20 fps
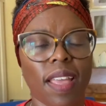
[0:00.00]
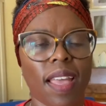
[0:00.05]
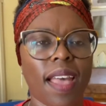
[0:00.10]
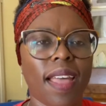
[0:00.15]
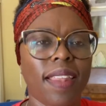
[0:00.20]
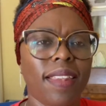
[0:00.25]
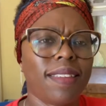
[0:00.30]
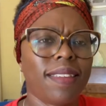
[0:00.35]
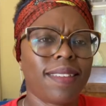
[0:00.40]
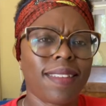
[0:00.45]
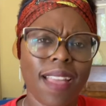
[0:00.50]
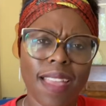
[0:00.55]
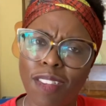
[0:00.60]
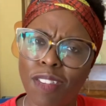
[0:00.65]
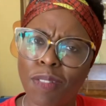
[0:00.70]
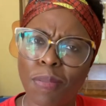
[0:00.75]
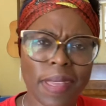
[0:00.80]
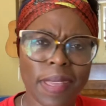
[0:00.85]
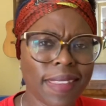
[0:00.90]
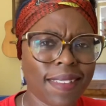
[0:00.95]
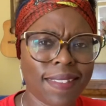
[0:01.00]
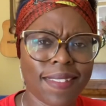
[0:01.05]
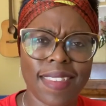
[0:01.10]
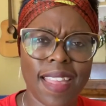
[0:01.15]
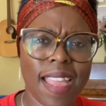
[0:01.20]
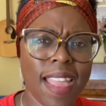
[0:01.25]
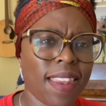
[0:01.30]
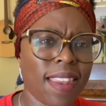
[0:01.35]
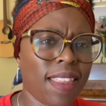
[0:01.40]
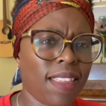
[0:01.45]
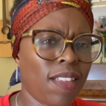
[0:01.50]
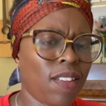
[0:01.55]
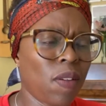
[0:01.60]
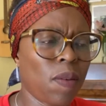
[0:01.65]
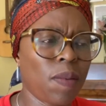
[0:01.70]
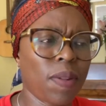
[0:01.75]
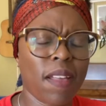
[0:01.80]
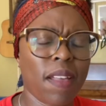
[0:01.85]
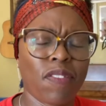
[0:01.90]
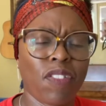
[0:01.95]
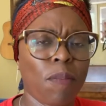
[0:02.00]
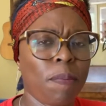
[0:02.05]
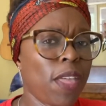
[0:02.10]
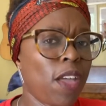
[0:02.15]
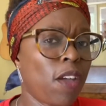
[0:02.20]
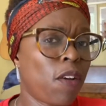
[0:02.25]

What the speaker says: And there's nice ways of saying it. You don't have to be